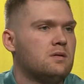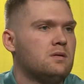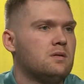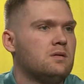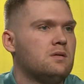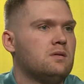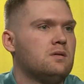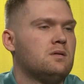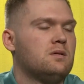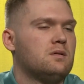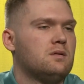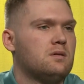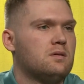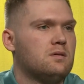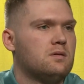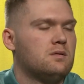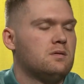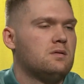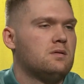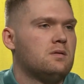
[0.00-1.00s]
So
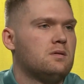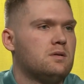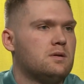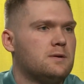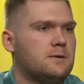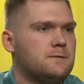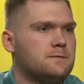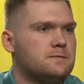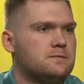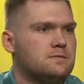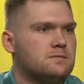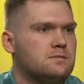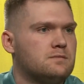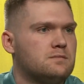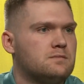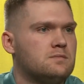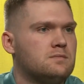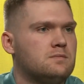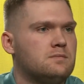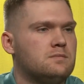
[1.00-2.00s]
I would say before the
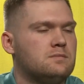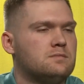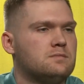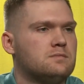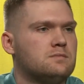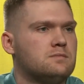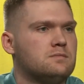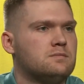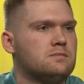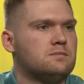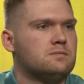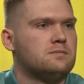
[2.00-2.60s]
club, I